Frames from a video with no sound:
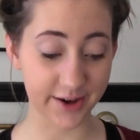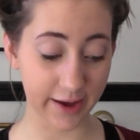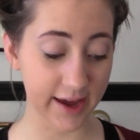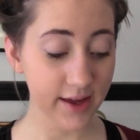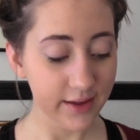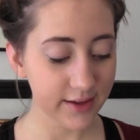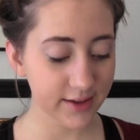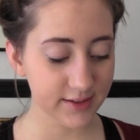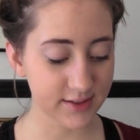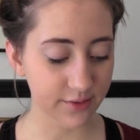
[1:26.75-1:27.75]
Okay,
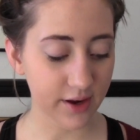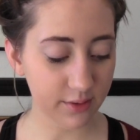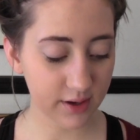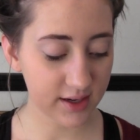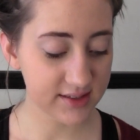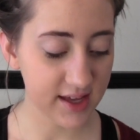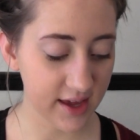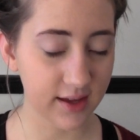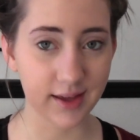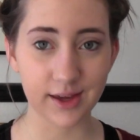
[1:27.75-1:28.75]
so now we're going to
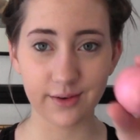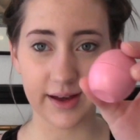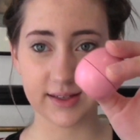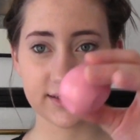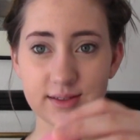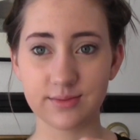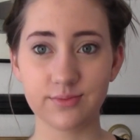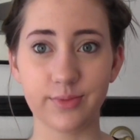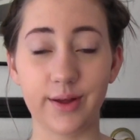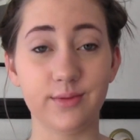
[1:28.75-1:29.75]
take an EOS,
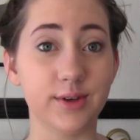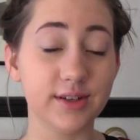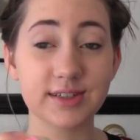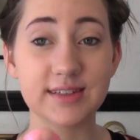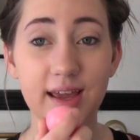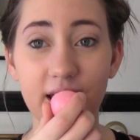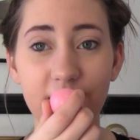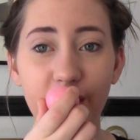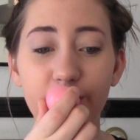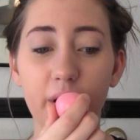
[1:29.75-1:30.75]
well, you can just take any
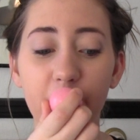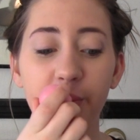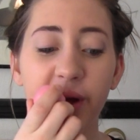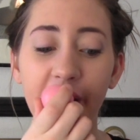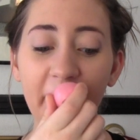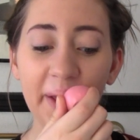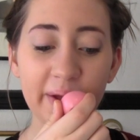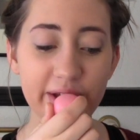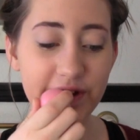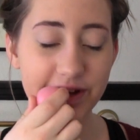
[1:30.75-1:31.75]
lip balm
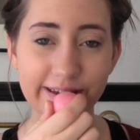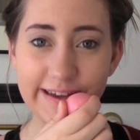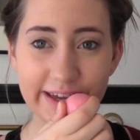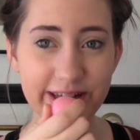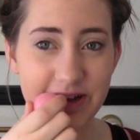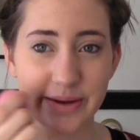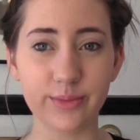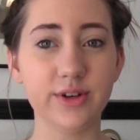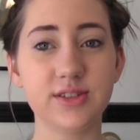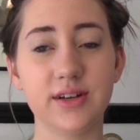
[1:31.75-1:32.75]
and
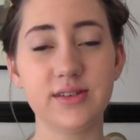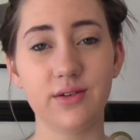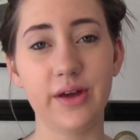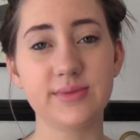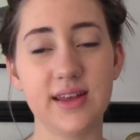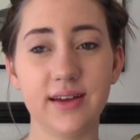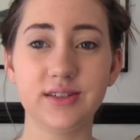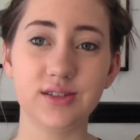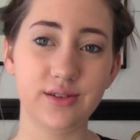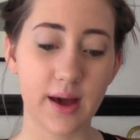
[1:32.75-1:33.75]
moisturize your lips. I like
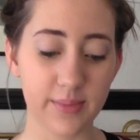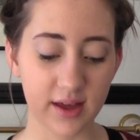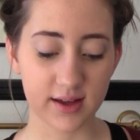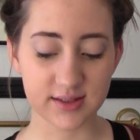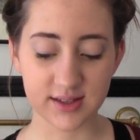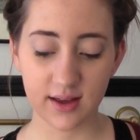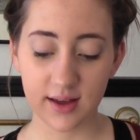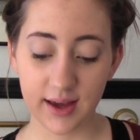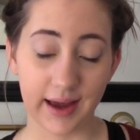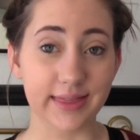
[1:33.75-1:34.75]
to do that because
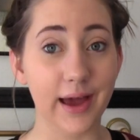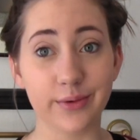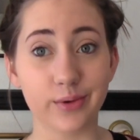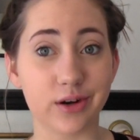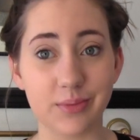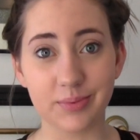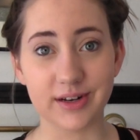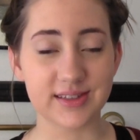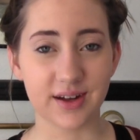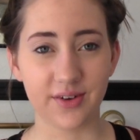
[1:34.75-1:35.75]
at the end we're going to be
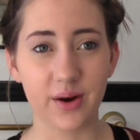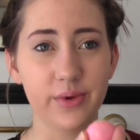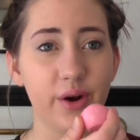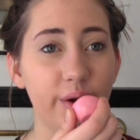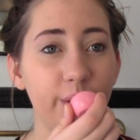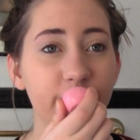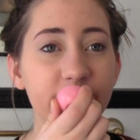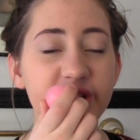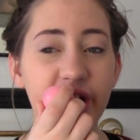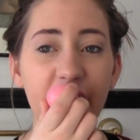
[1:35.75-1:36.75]
putting stuff on them you don't want to
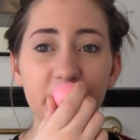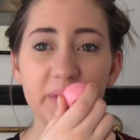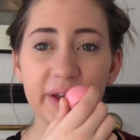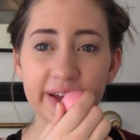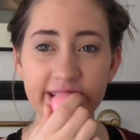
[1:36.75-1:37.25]
be chapped.